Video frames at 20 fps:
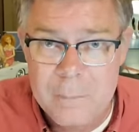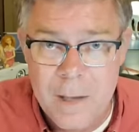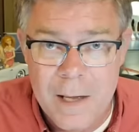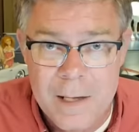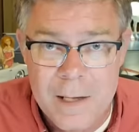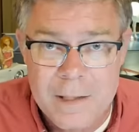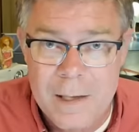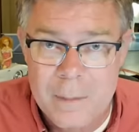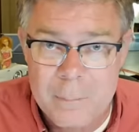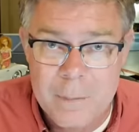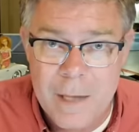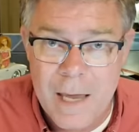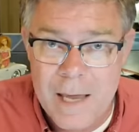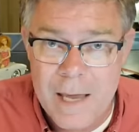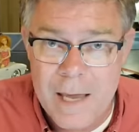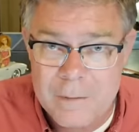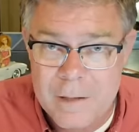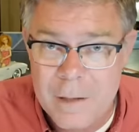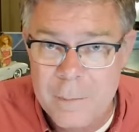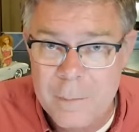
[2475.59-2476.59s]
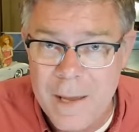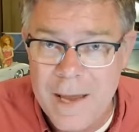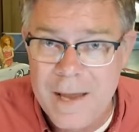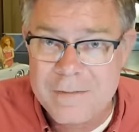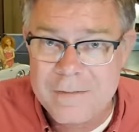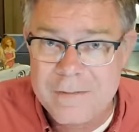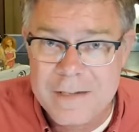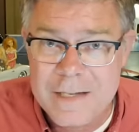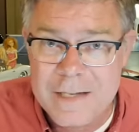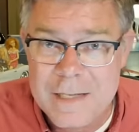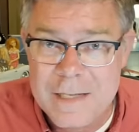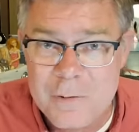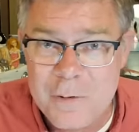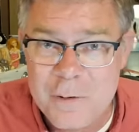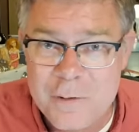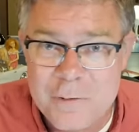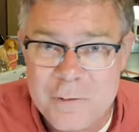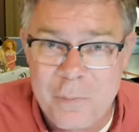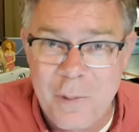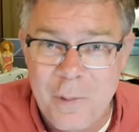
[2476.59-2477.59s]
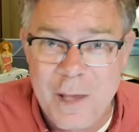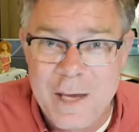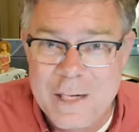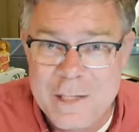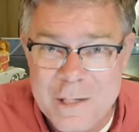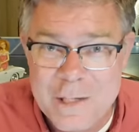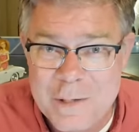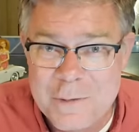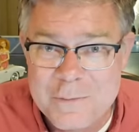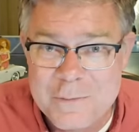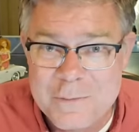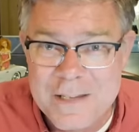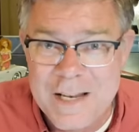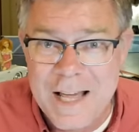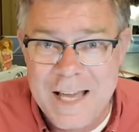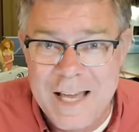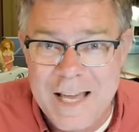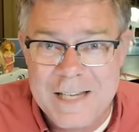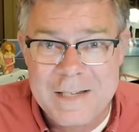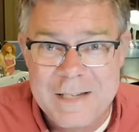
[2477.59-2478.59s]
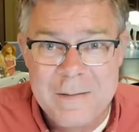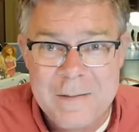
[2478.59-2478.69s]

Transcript: my capacity to explain to you tonight.